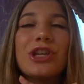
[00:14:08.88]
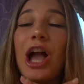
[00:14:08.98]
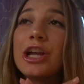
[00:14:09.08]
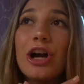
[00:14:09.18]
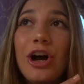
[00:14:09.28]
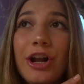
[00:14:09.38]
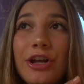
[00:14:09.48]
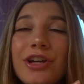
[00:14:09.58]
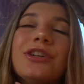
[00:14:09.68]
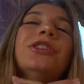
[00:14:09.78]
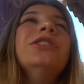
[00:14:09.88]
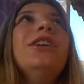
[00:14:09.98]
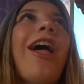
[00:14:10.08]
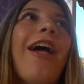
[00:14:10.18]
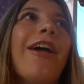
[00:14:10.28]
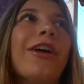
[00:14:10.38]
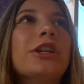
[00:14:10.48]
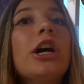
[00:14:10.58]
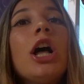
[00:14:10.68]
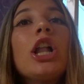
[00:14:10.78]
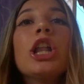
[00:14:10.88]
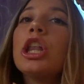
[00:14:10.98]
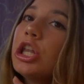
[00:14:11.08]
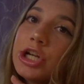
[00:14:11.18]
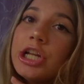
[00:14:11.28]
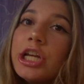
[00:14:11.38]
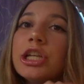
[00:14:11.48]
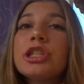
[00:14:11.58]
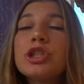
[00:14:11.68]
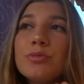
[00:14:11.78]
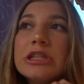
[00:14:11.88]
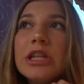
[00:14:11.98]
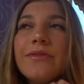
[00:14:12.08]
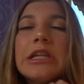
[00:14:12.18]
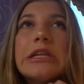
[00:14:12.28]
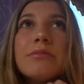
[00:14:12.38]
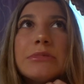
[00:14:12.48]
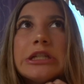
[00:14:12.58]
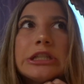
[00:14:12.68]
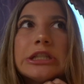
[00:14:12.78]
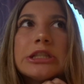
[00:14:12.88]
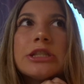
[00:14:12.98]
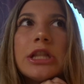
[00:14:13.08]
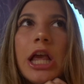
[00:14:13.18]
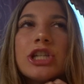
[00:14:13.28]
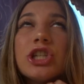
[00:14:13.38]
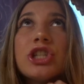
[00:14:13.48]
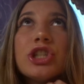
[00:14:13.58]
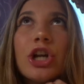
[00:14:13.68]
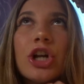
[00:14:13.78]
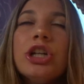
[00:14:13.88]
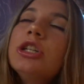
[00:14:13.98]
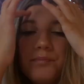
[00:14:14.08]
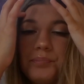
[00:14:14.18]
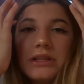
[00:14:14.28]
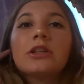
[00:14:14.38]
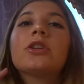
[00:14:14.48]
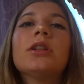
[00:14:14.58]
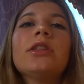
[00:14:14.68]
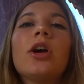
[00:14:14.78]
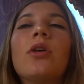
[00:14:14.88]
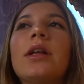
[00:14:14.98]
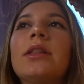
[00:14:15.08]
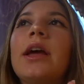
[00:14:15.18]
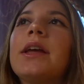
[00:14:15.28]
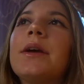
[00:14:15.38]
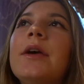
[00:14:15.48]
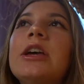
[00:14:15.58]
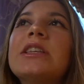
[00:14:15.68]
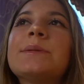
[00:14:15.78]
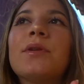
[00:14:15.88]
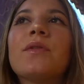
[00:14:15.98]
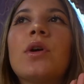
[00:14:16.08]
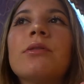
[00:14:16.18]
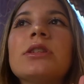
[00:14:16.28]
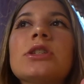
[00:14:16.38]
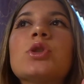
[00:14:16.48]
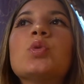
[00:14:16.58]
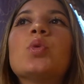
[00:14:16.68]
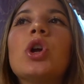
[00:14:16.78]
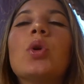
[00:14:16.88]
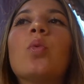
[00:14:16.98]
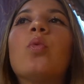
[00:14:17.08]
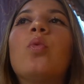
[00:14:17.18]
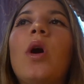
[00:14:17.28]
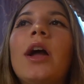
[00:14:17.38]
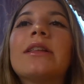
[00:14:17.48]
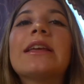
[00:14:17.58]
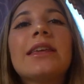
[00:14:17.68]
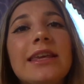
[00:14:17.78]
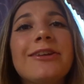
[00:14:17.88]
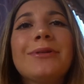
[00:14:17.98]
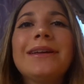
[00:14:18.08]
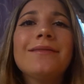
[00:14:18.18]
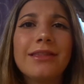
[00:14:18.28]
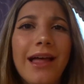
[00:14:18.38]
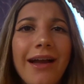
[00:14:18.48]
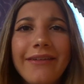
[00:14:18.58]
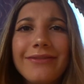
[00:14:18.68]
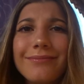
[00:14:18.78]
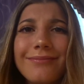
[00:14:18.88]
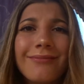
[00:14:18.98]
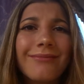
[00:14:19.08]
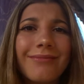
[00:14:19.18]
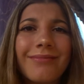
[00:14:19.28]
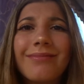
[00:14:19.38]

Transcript: Iconic and hilarious. We love a comedian / singer. But literally though, and like his performances were wild, like Kiwi live. All